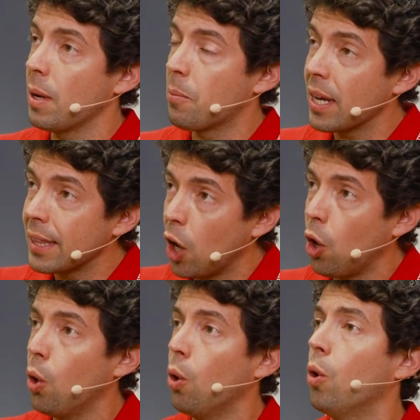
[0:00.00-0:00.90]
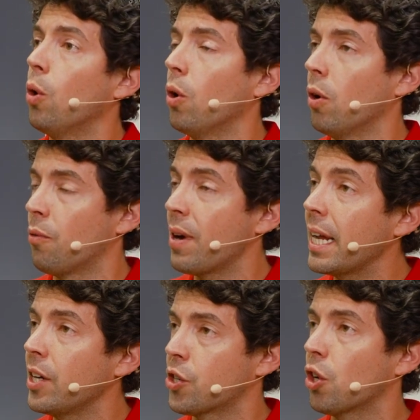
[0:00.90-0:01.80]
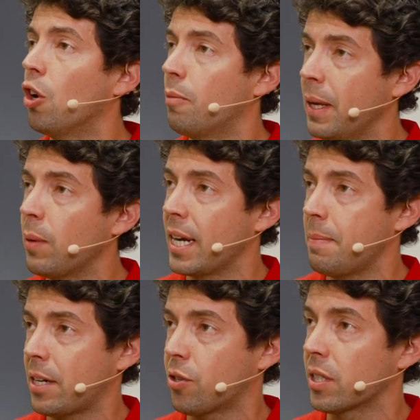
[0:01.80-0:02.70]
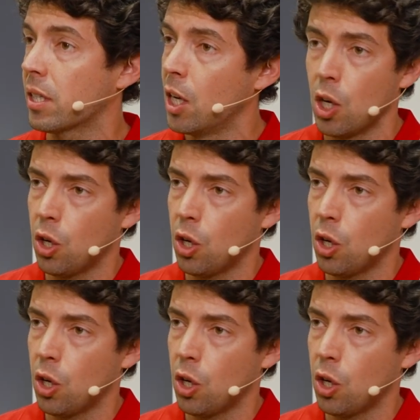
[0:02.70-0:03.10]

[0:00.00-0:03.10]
we bring the whole range of BYD batteries,